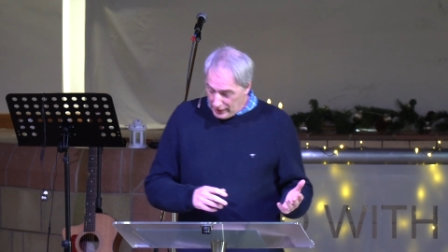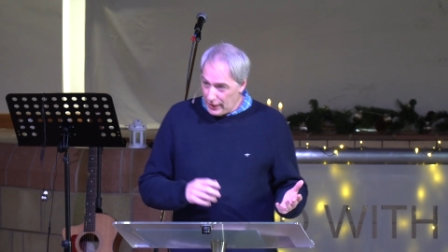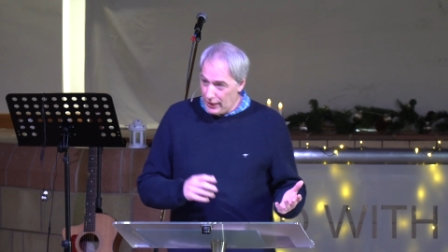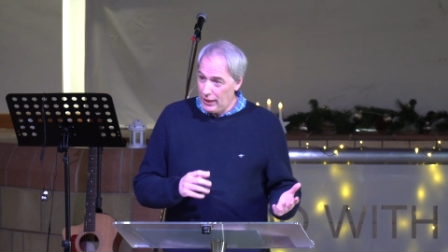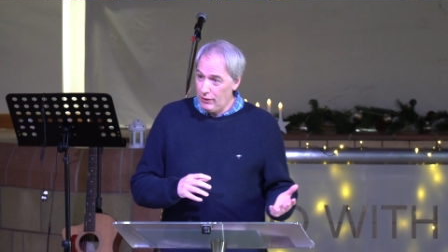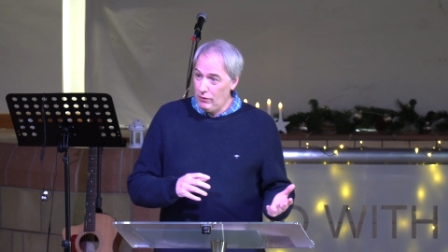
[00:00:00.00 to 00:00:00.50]

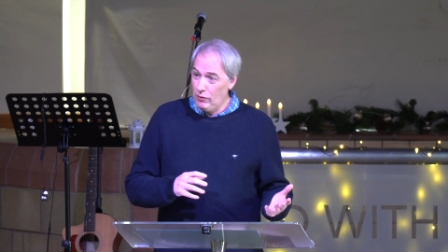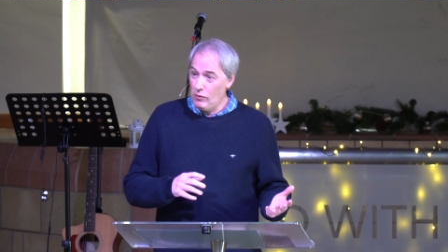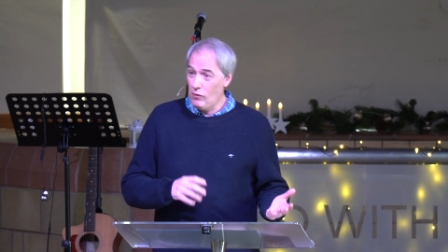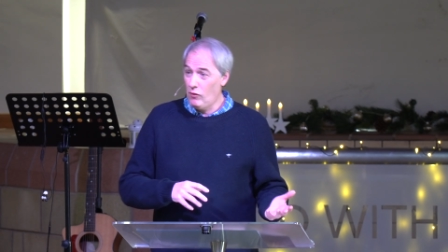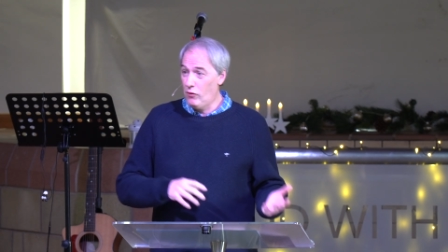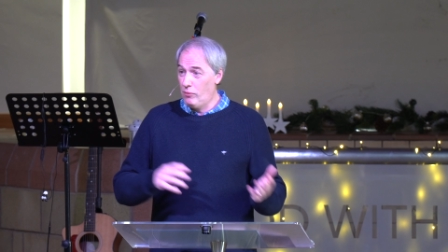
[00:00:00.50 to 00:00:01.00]
And then
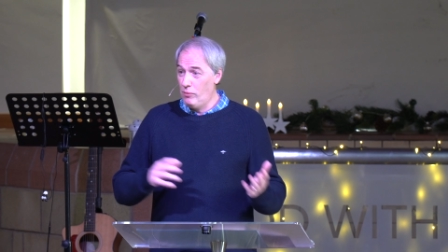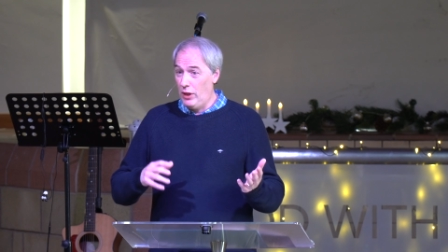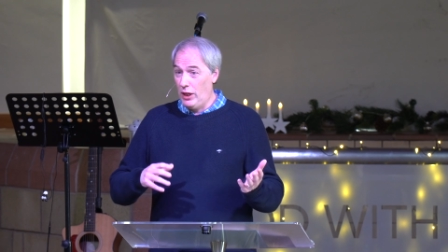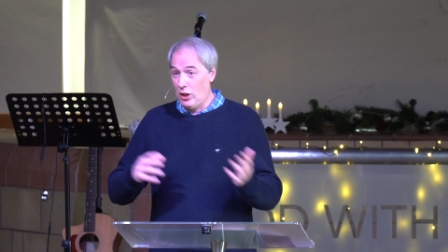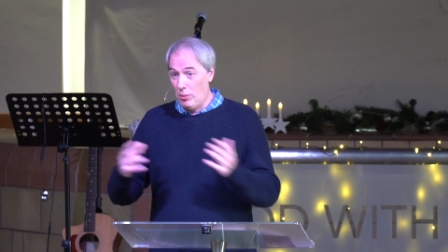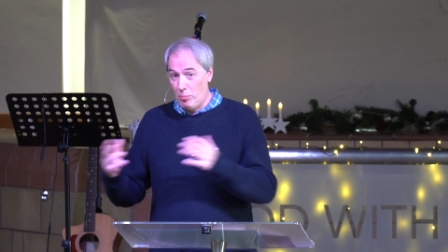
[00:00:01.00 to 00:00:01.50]
they
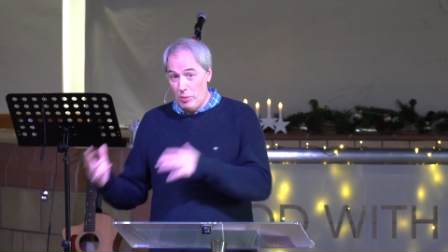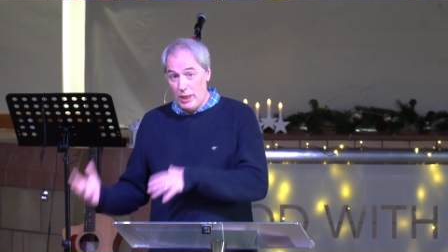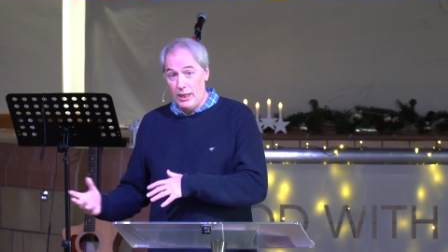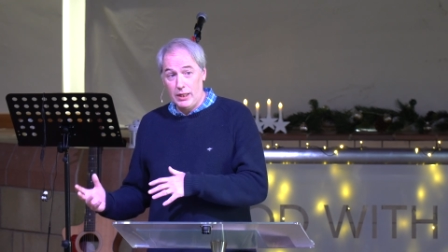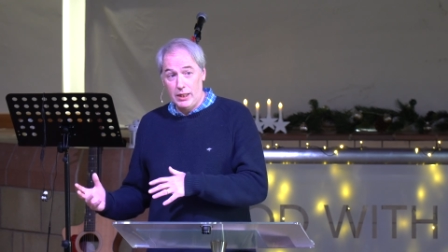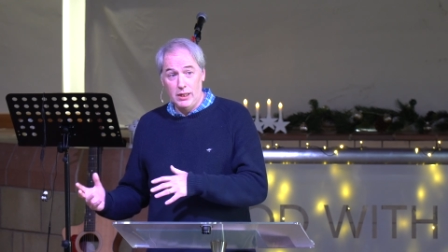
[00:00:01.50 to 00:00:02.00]
come
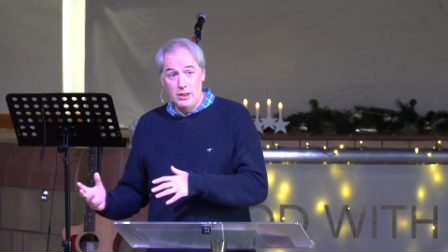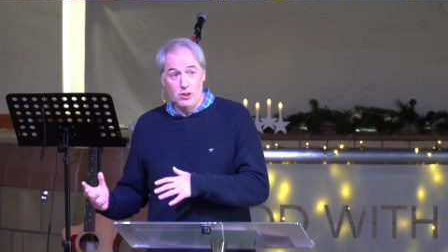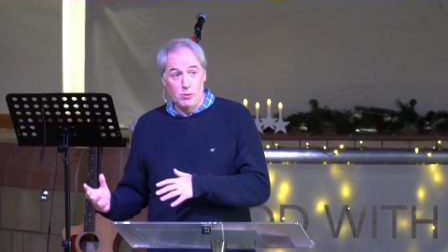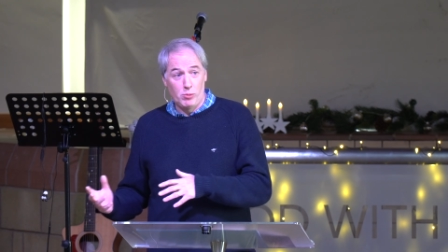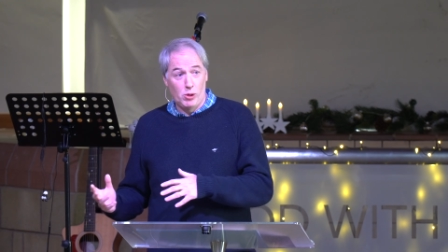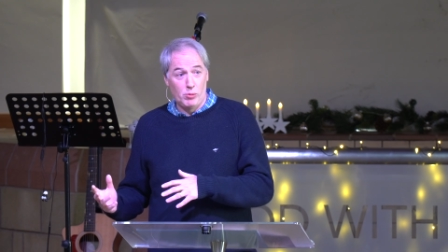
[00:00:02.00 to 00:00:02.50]
back into
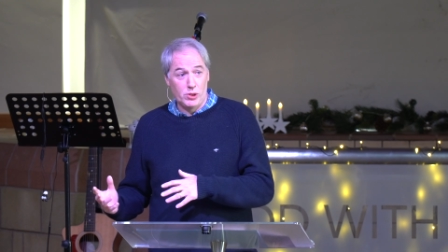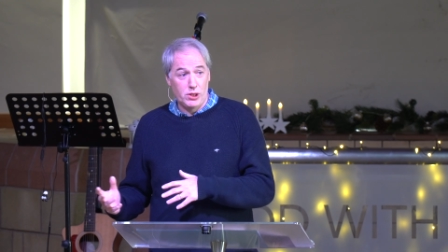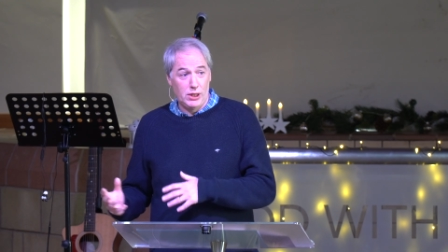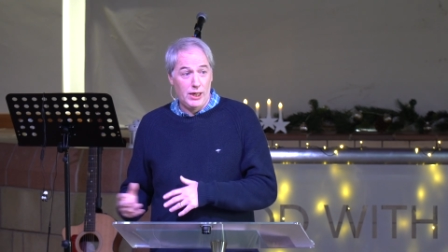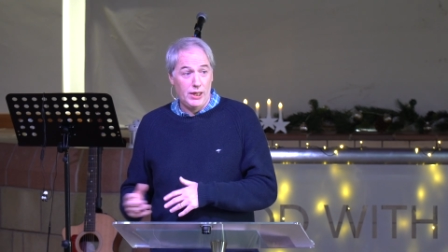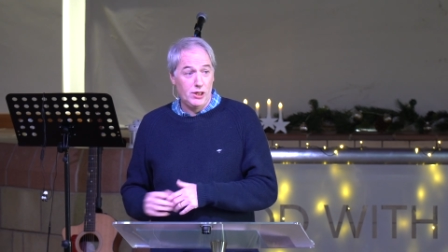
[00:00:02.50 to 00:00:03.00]
the promised
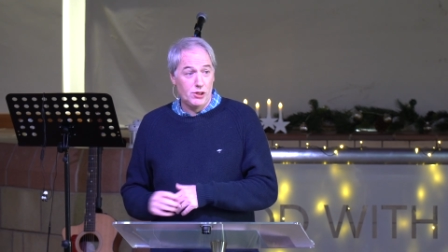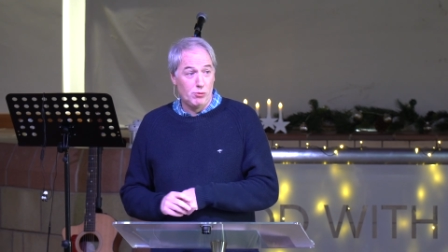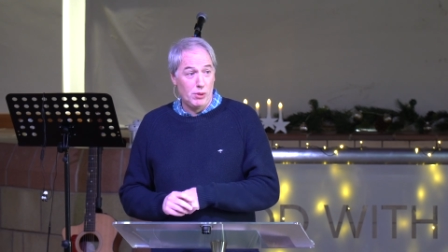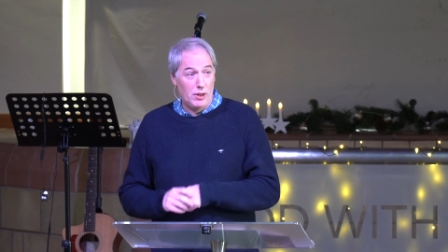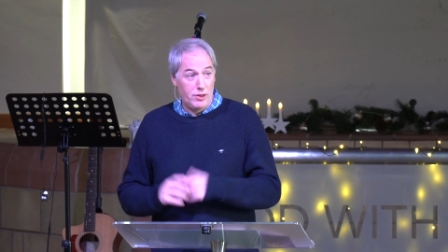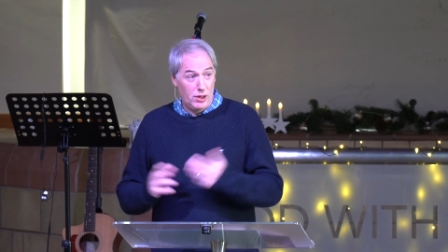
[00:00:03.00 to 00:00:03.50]
land, as we've
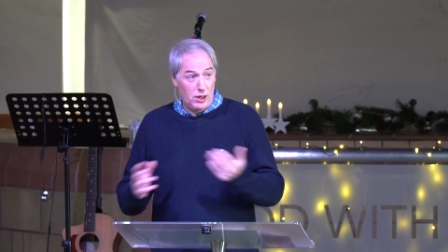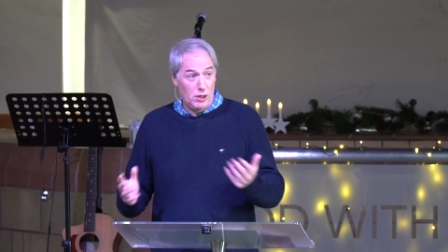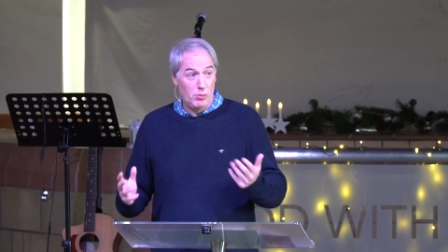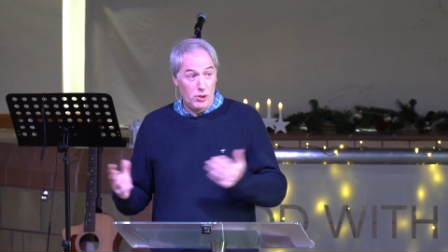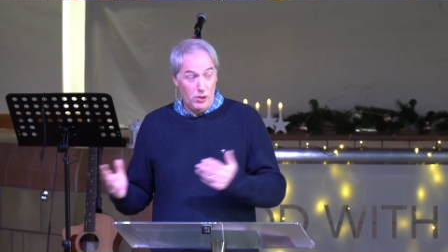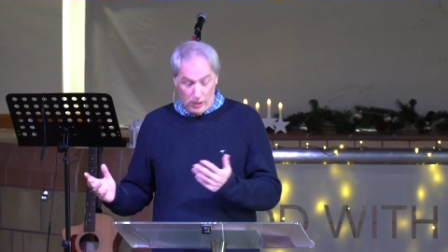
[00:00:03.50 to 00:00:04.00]
been thinking
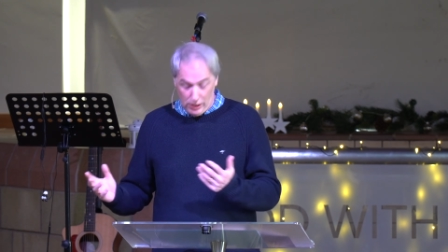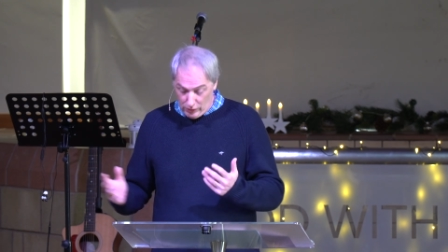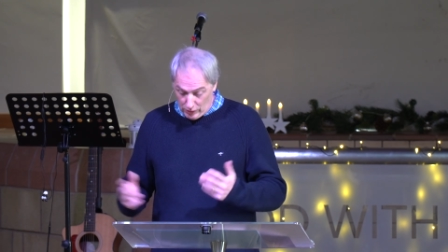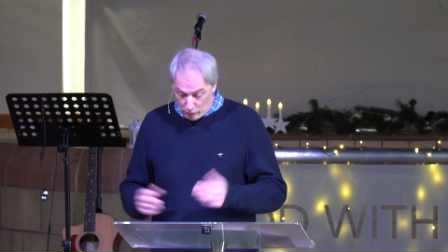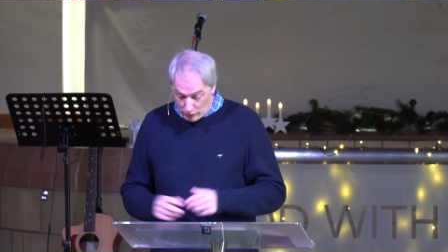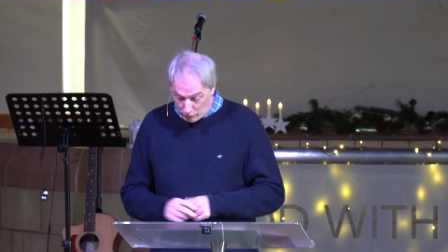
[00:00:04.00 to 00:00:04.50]
about uh,
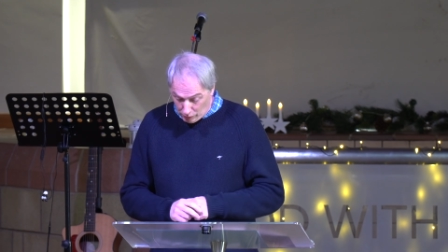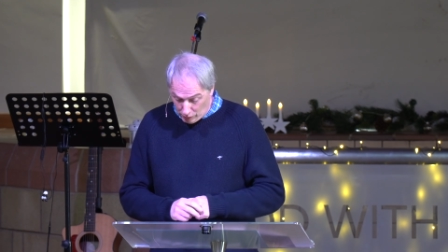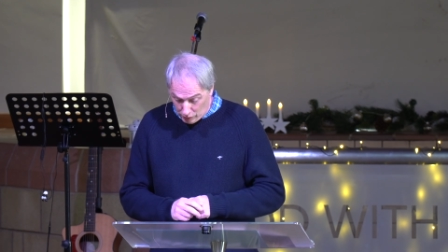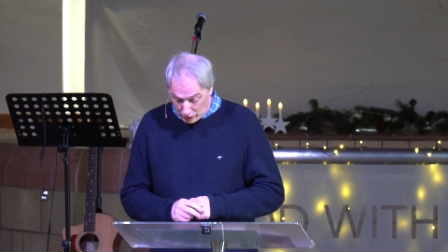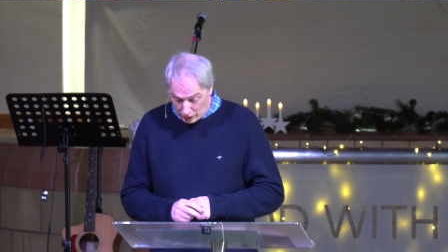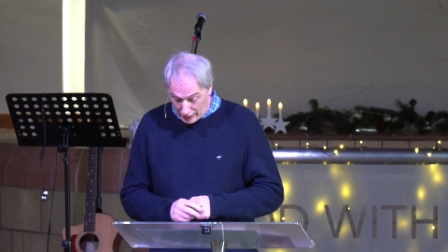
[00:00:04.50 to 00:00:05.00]
when we were
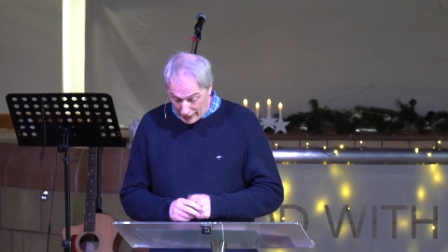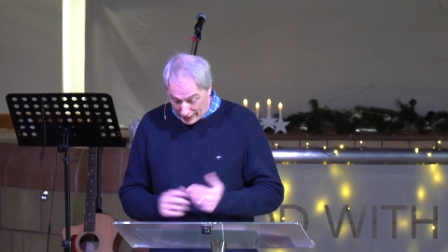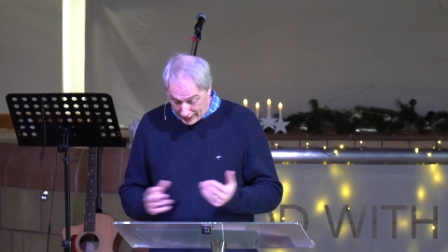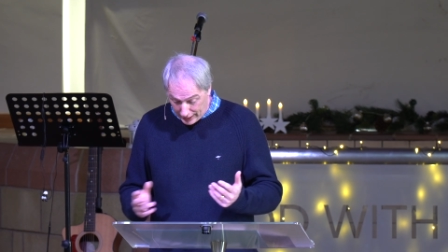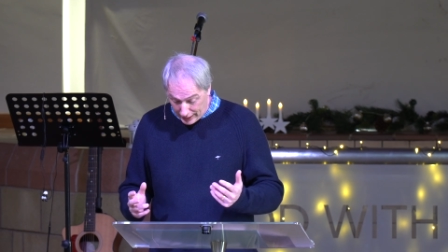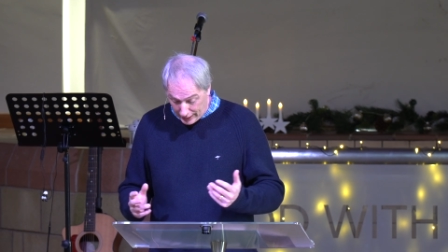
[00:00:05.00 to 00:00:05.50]
looking at
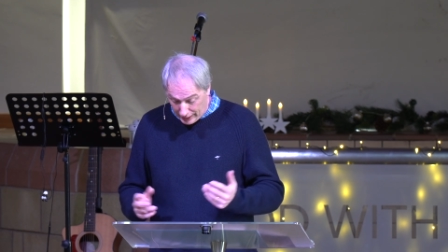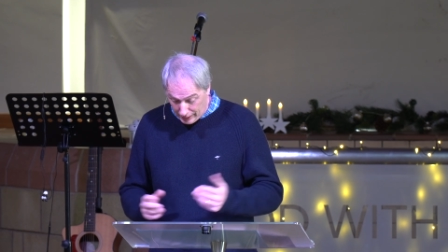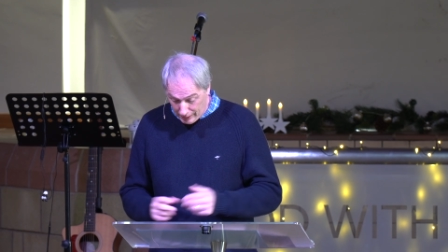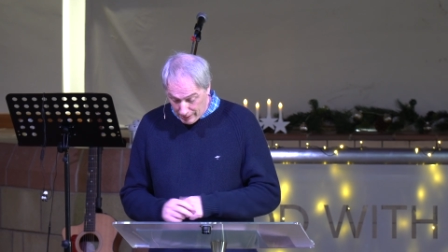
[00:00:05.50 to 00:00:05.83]
Haggai.